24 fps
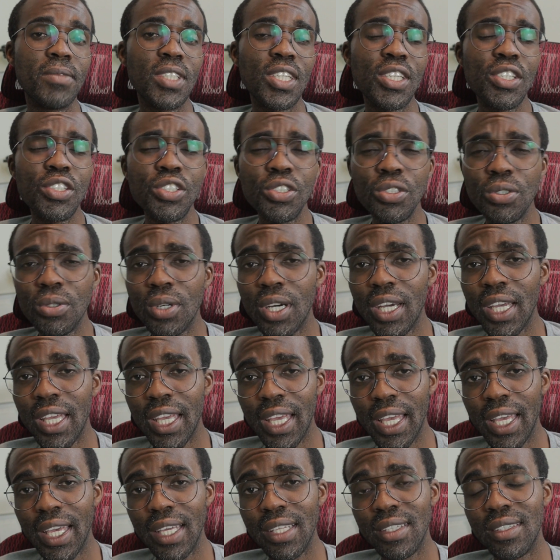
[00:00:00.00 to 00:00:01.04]
issue I
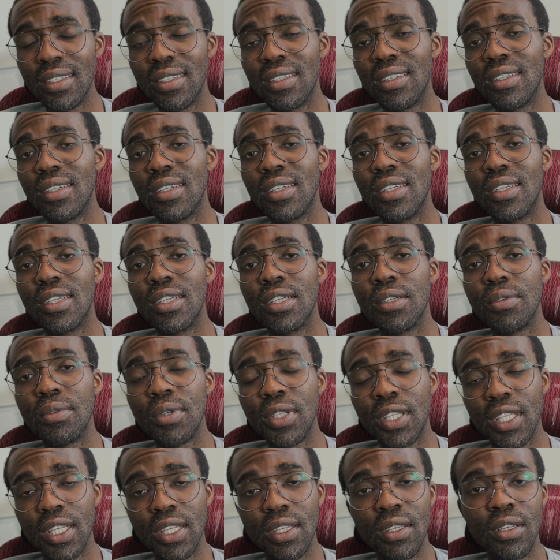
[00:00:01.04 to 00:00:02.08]
had
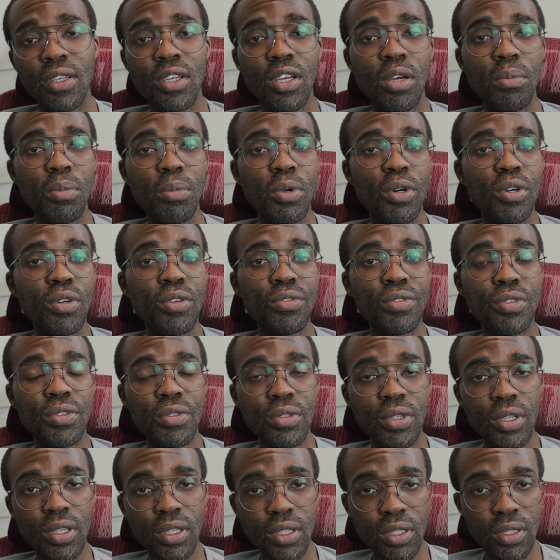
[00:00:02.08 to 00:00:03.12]
with it. But
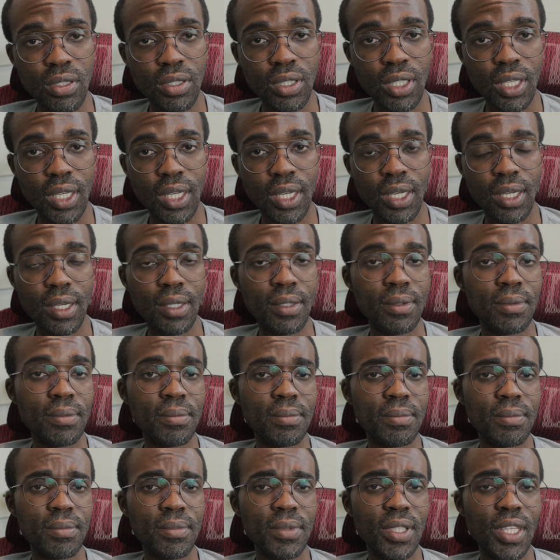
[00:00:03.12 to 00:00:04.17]
overall,
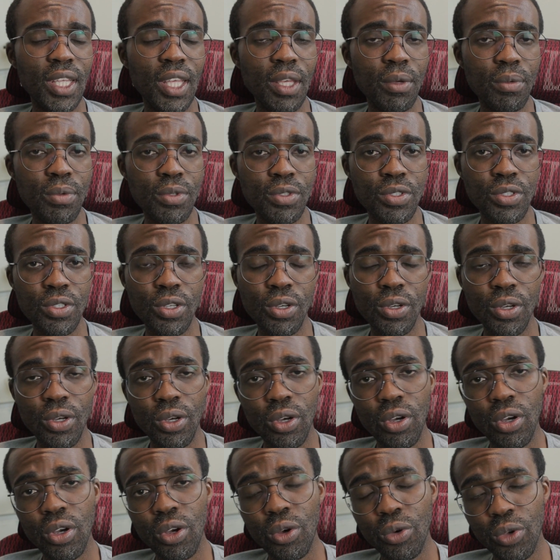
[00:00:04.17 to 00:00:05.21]
it was
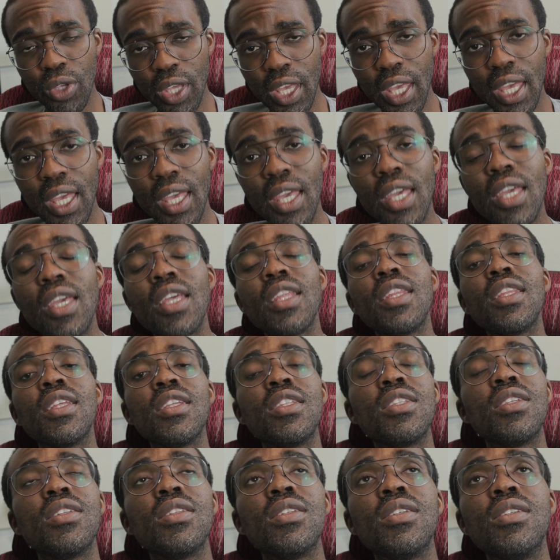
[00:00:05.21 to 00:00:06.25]
okay. The
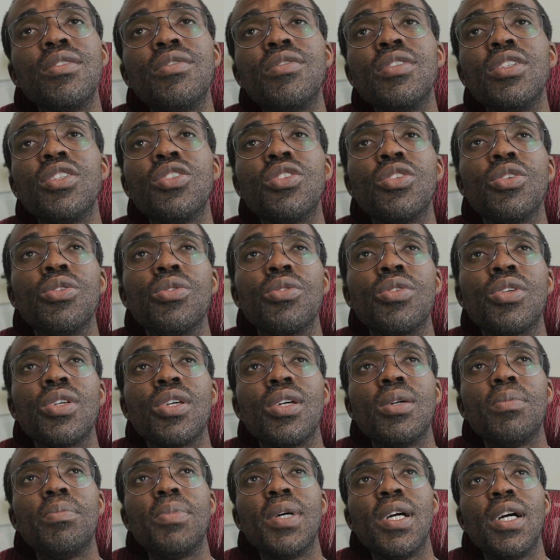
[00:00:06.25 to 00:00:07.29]
delivery took
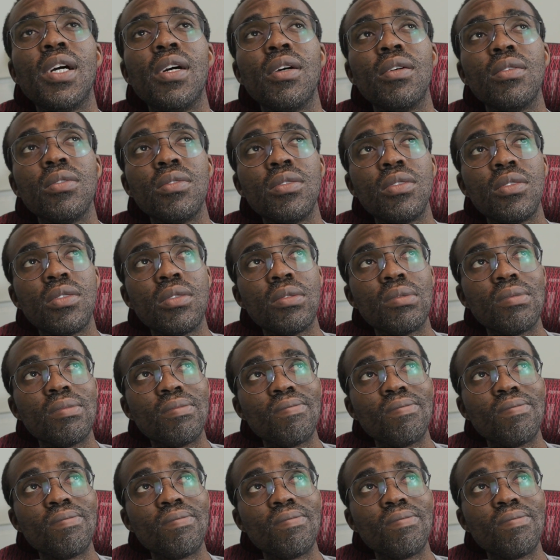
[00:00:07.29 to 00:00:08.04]
about